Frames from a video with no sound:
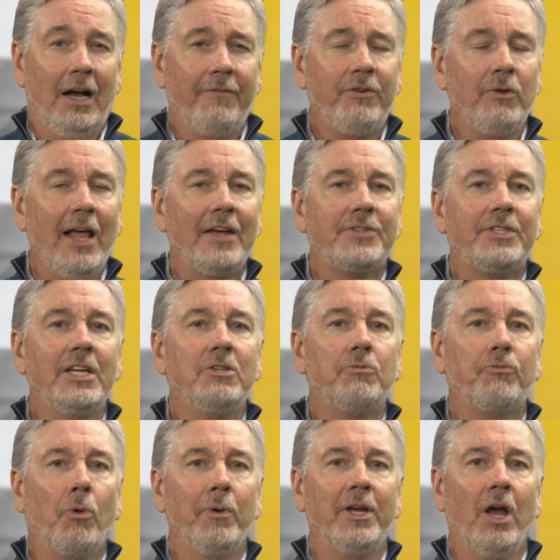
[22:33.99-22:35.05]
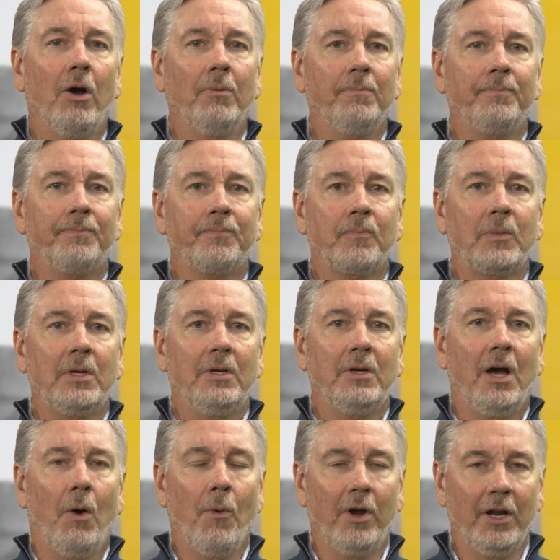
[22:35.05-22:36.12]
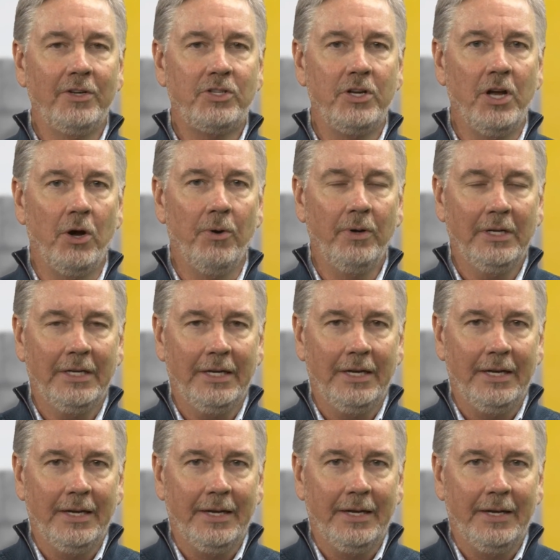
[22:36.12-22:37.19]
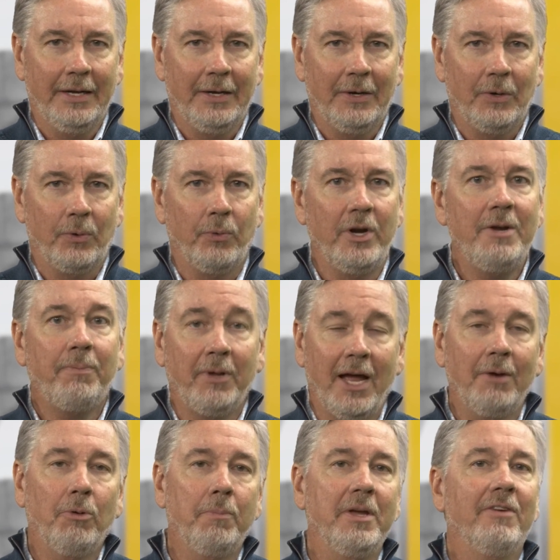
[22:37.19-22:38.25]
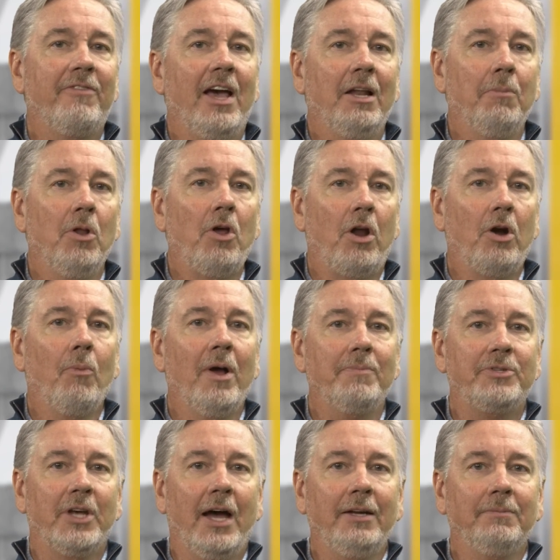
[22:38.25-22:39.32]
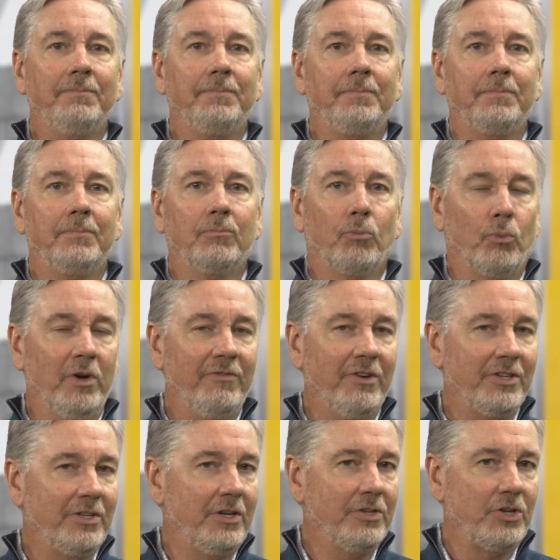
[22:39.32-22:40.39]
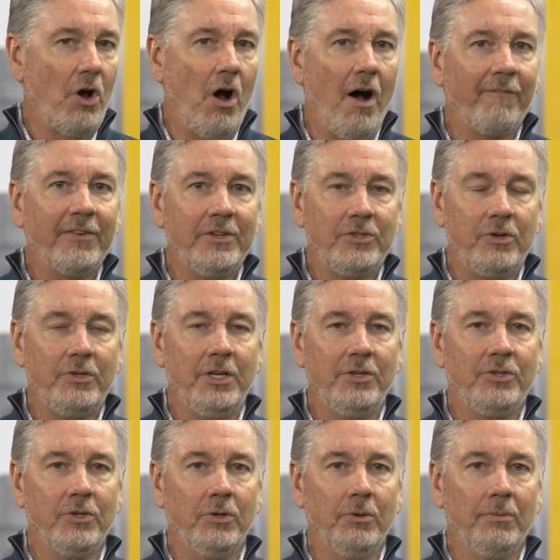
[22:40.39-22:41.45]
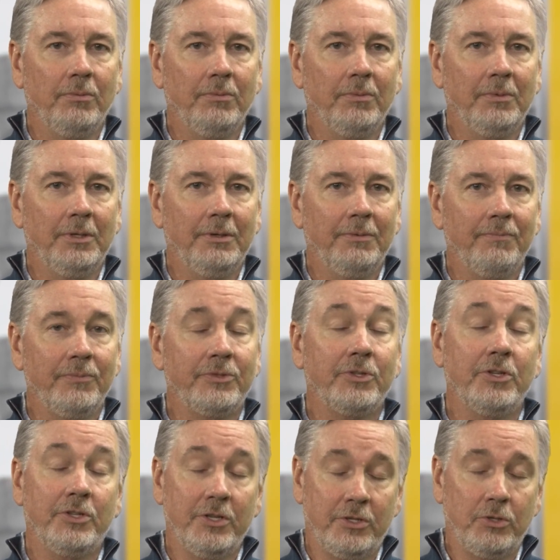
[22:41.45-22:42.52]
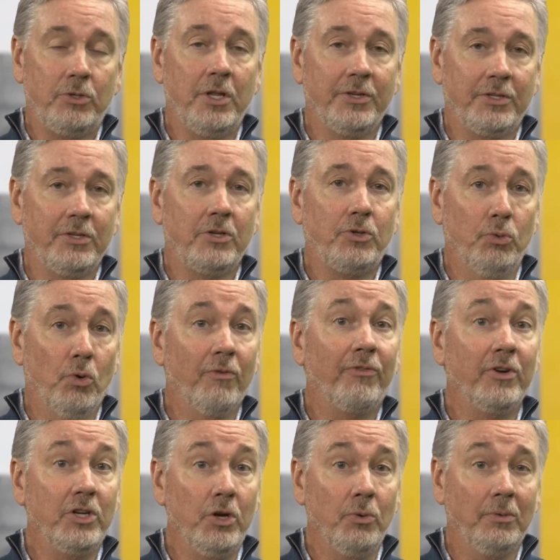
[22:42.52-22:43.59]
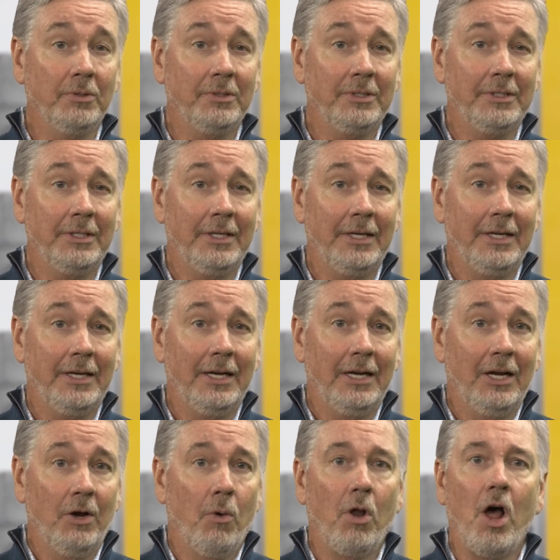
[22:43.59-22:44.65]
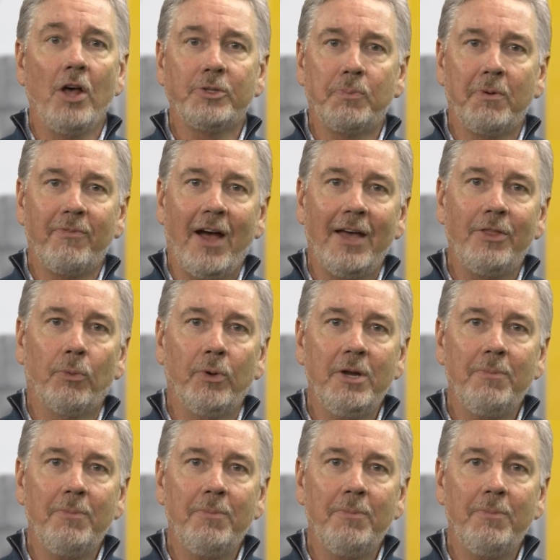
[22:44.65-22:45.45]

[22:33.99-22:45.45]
A few last things before we go. I want to let you know, replay will be available on our website. Revisit as often as you need to. This is a tool for you. We'll also provide the